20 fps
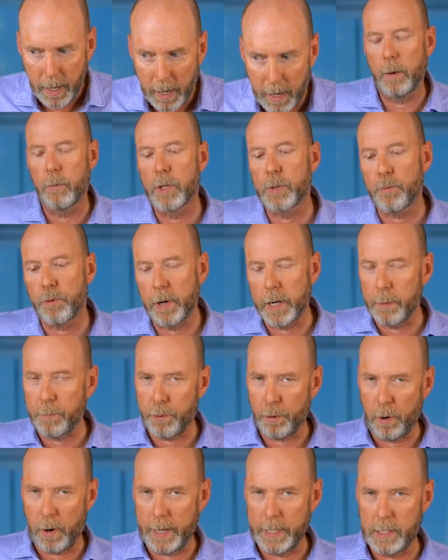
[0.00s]
it was pretty
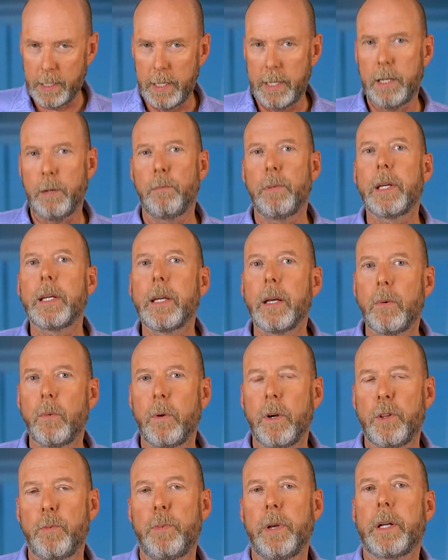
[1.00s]
pricey to begin
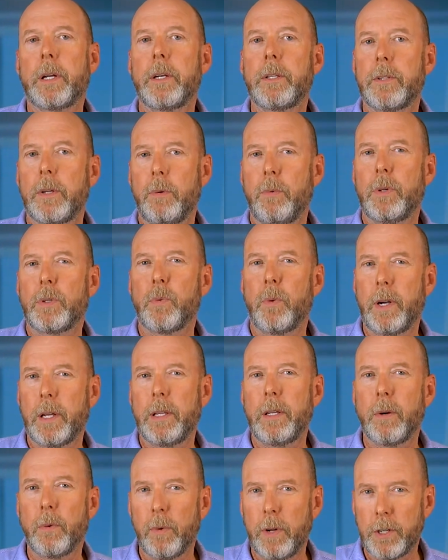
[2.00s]
with because it was one
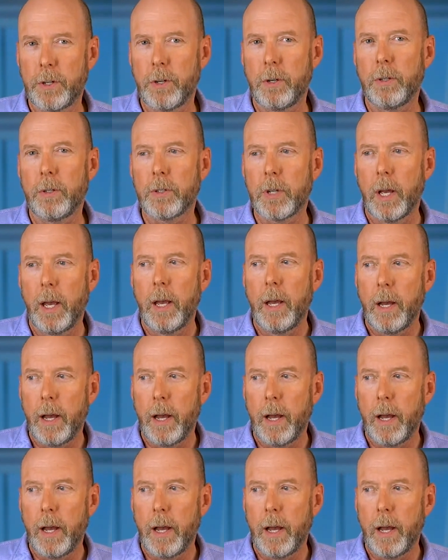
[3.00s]
of the originals,